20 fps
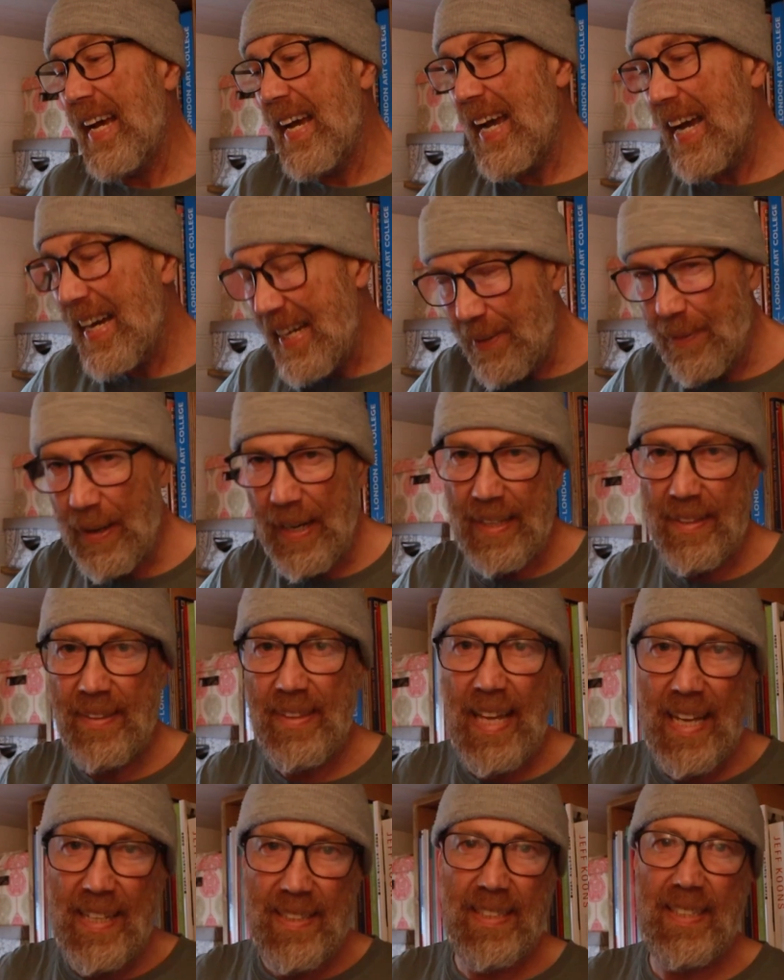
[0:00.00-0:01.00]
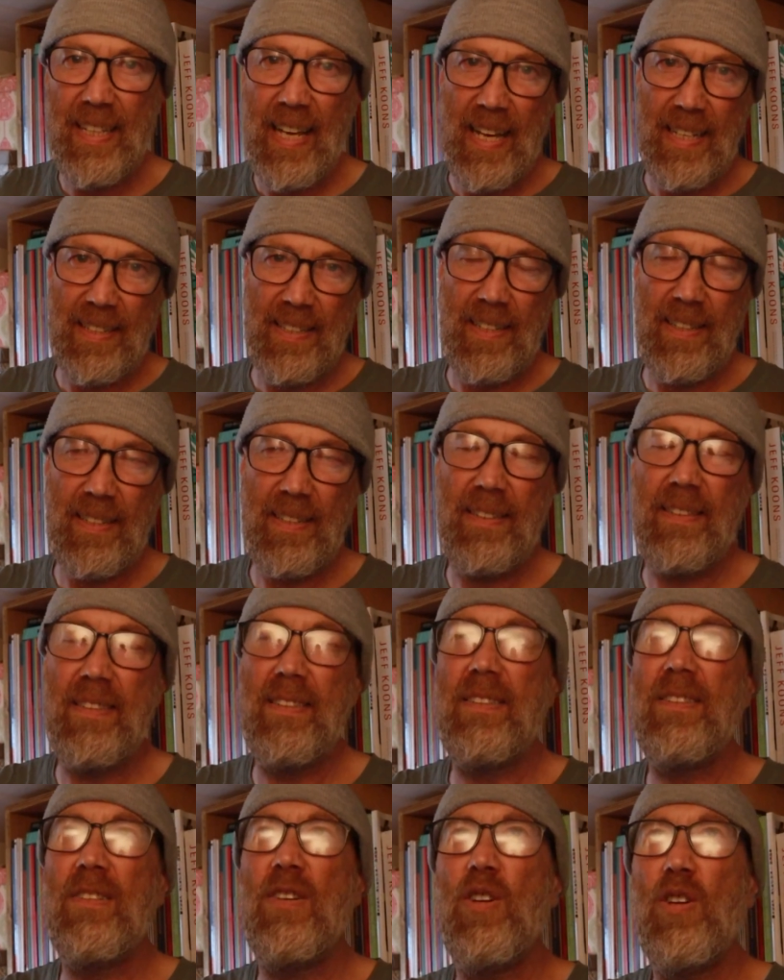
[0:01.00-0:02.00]
Anyway, that said,
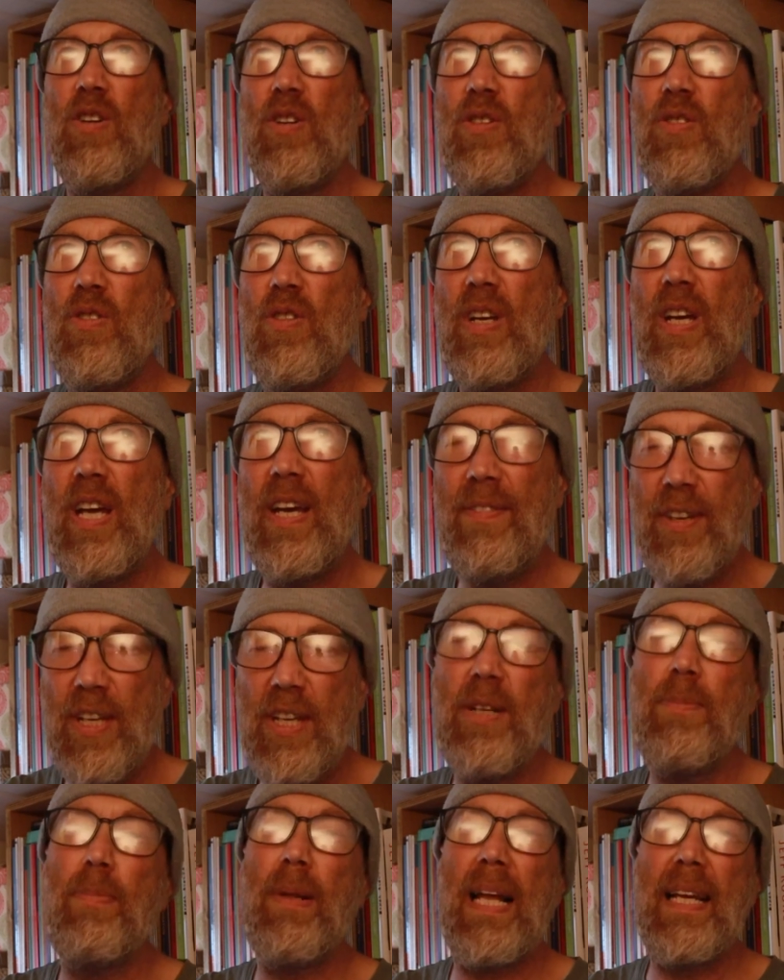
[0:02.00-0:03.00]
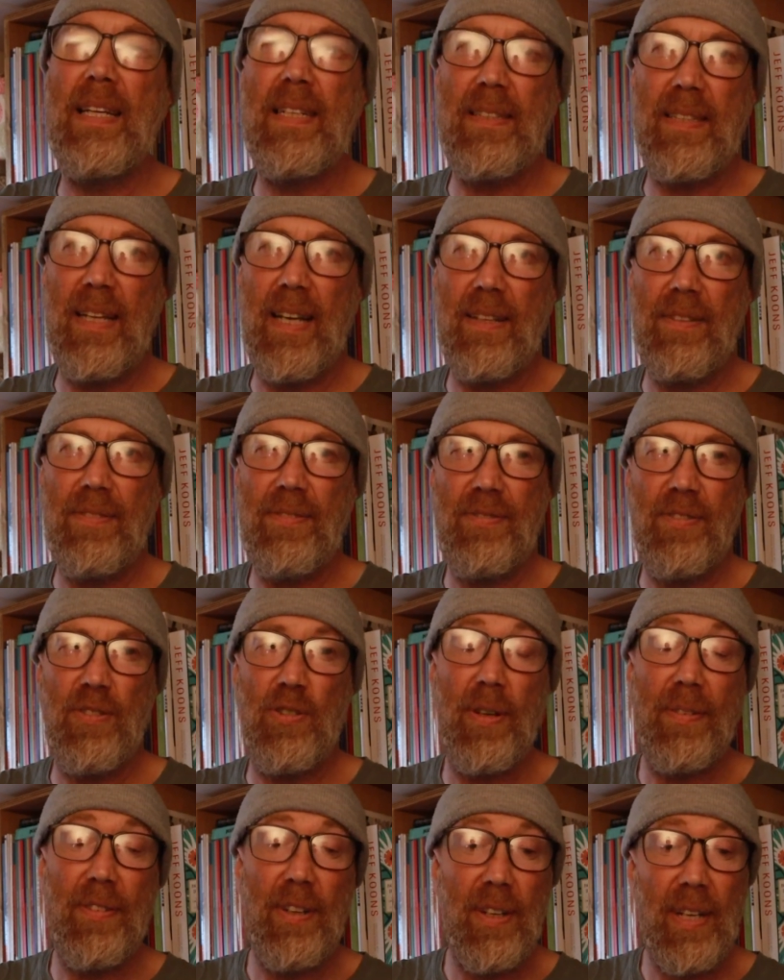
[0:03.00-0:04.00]
if you're going to black yourself,
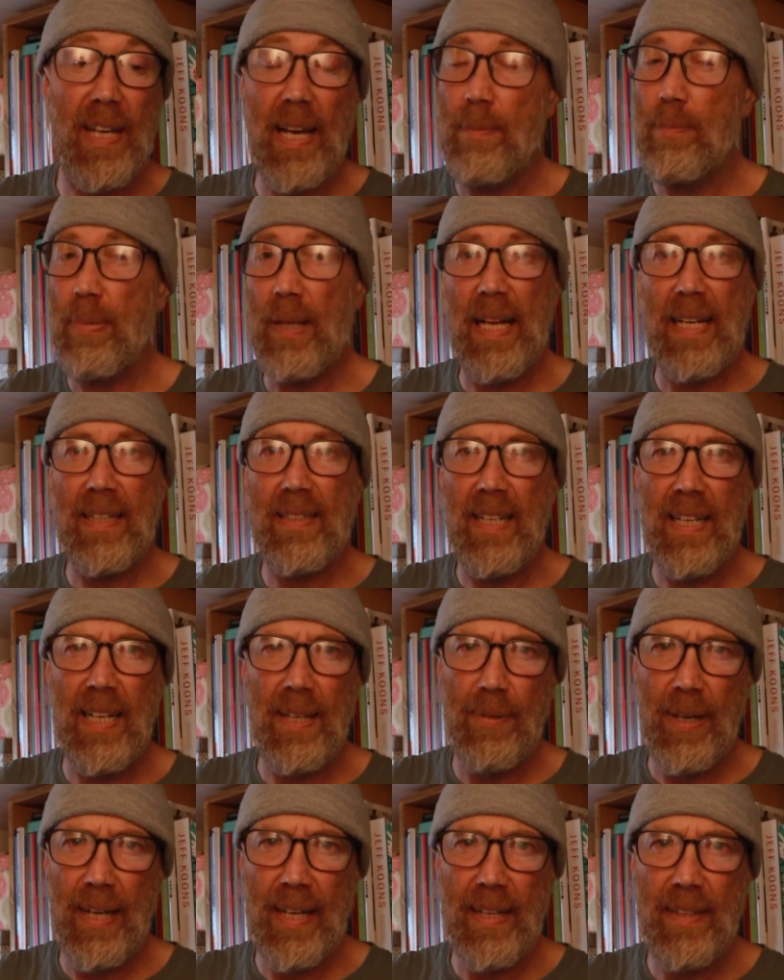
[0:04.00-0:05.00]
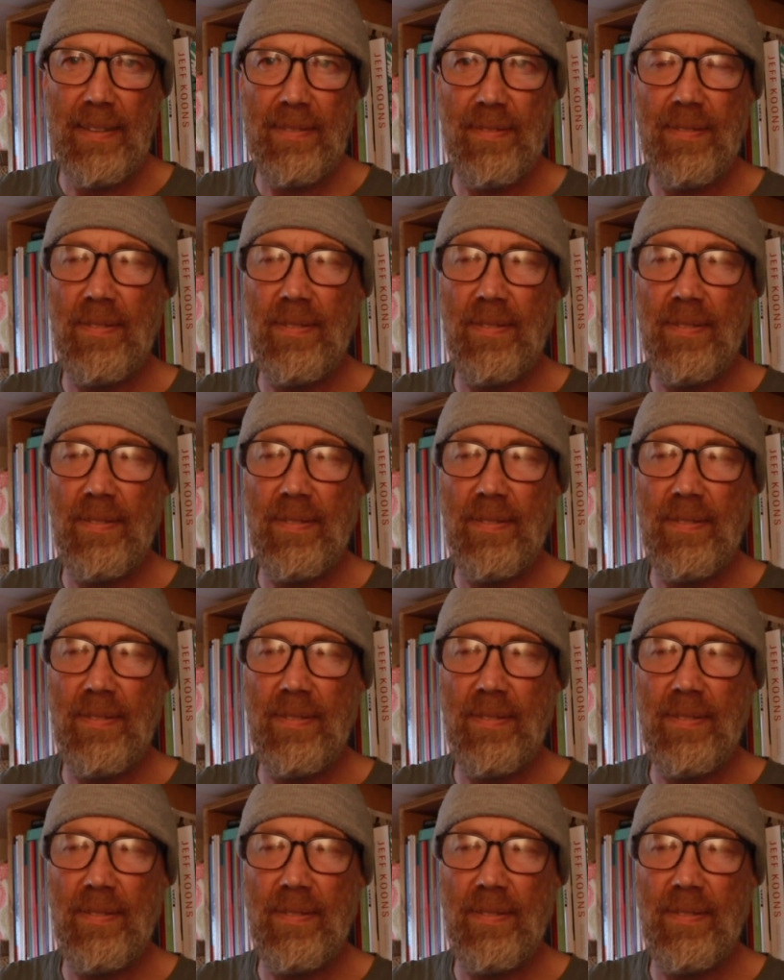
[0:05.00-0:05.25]
or if you're going to get blacked anywhere,